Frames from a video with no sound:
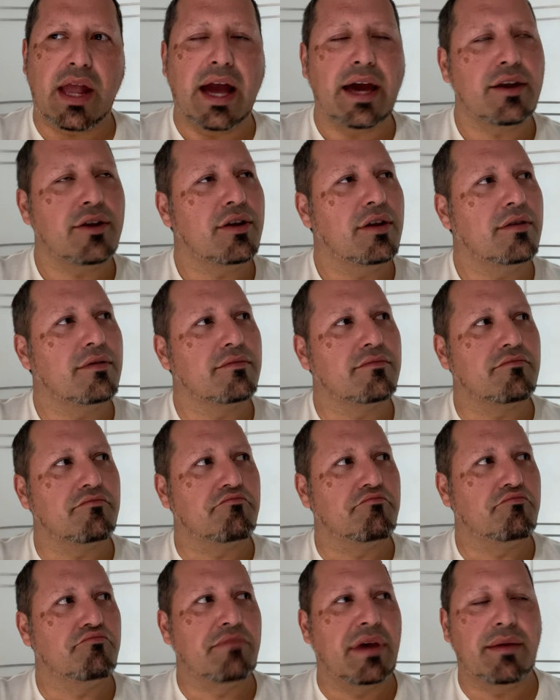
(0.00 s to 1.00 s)
I don't know,
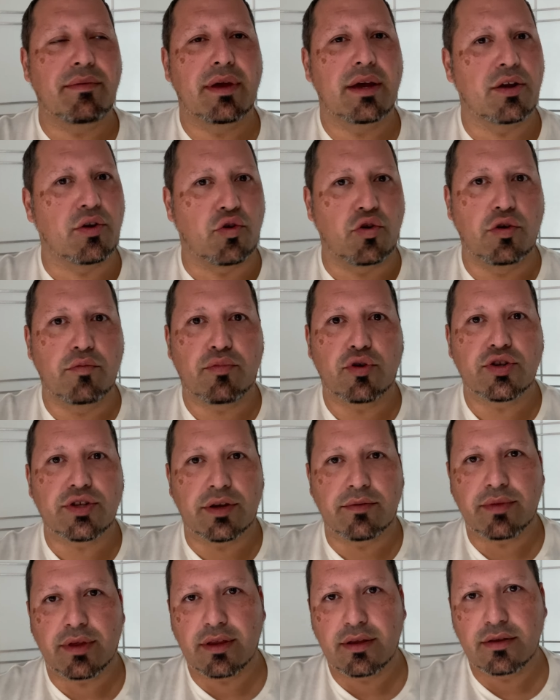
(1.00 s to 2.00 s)
maybe a group or
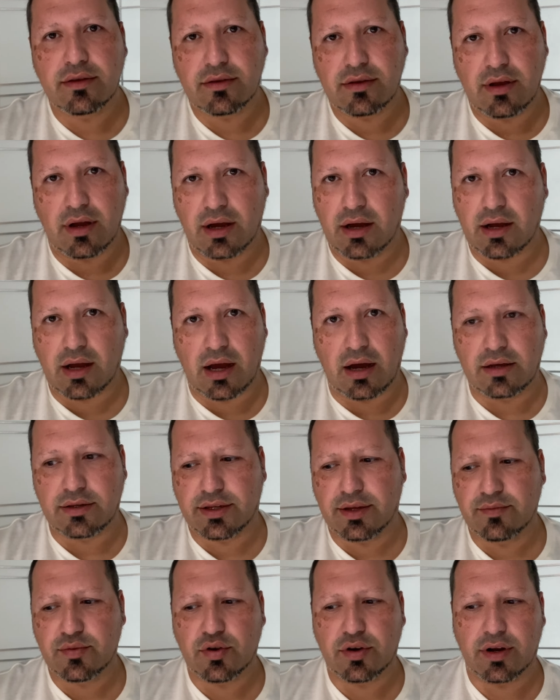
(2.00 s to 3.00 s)
something, uh,
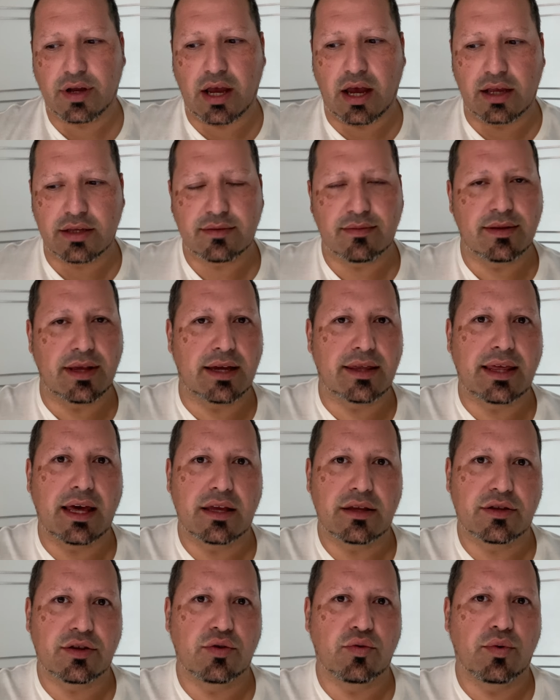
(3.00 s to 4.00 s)
some sort of concept like
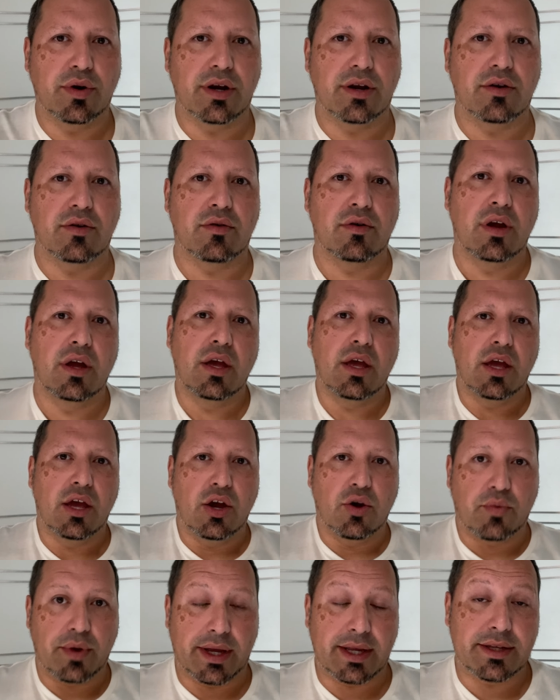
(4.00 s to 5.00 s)
that to where
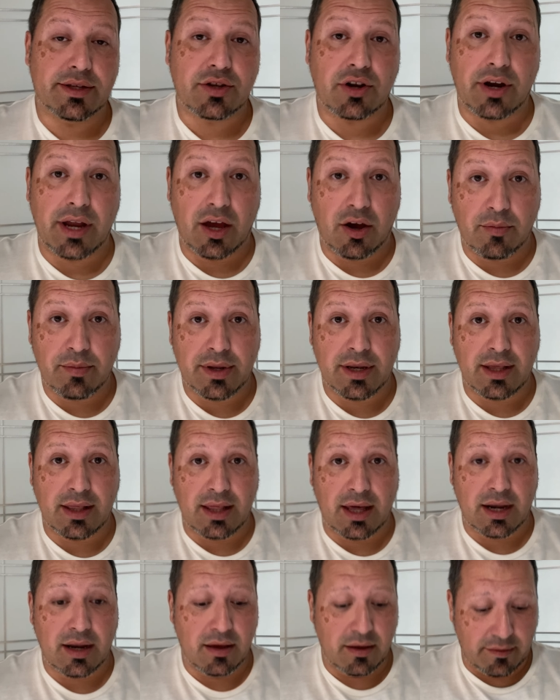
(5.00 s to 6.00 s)
we can start helping a
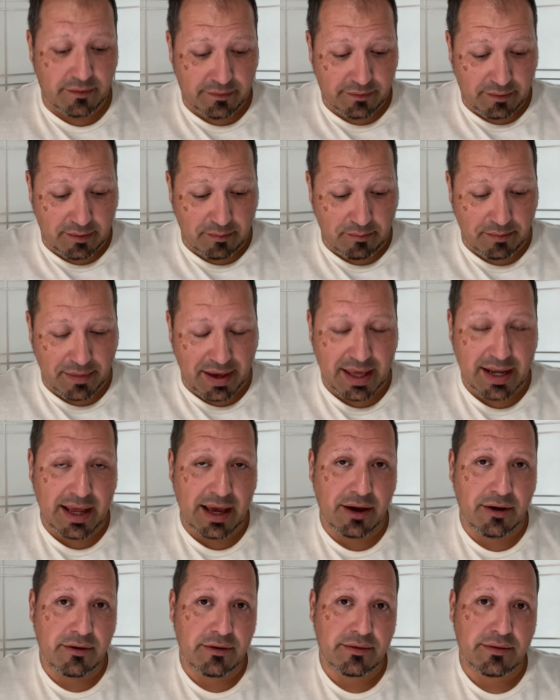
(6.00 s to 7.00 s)
lot of men
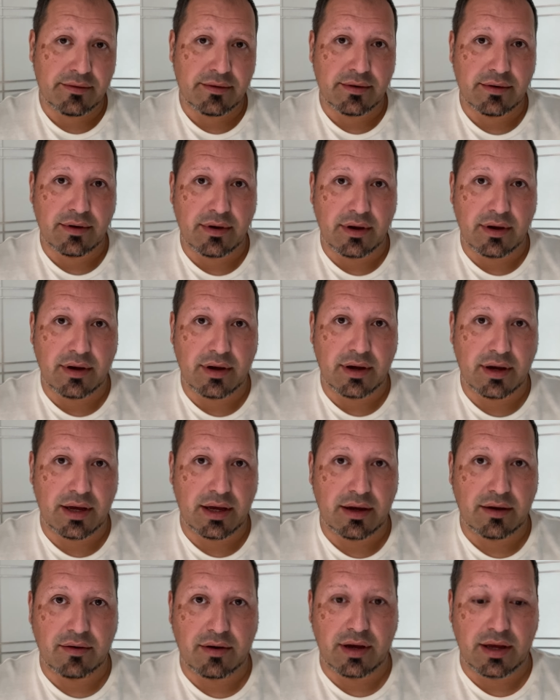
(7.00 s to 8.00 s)
out
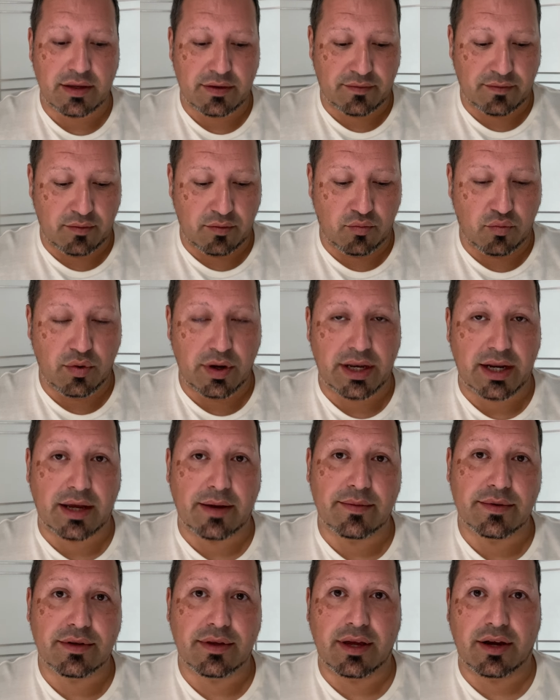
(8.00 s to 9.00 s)
as when it
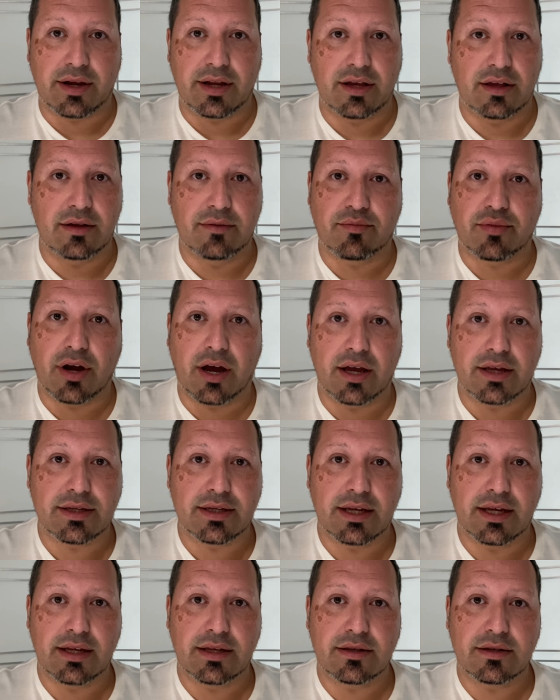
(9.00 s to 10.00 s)
comes to their healing
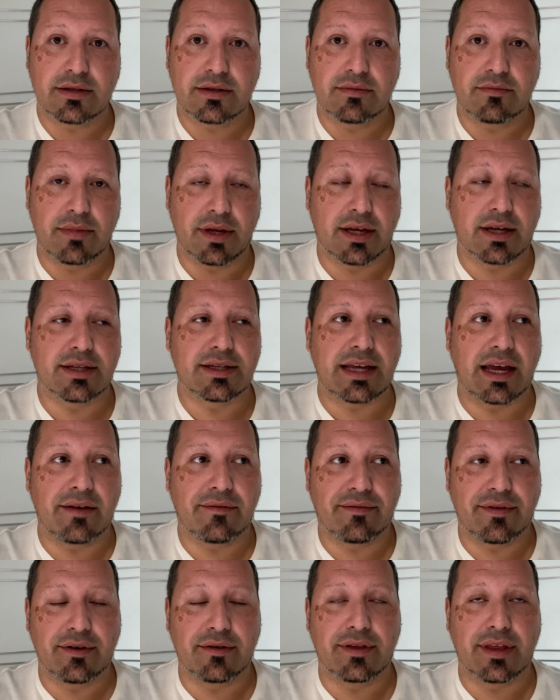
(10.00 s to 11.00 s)
process because I
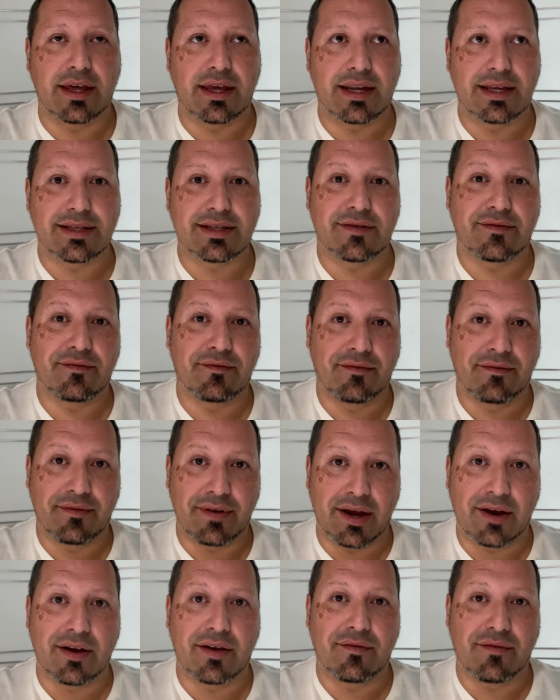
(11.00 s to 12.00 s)
feel that it's
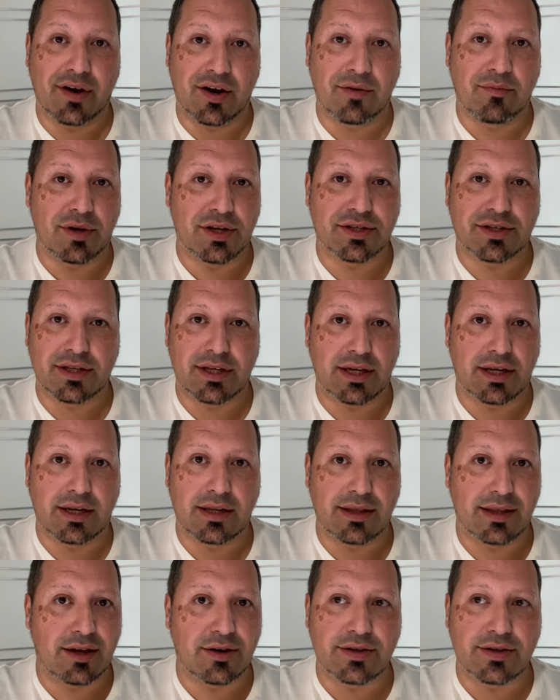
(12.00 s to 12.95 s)
very, very much needed.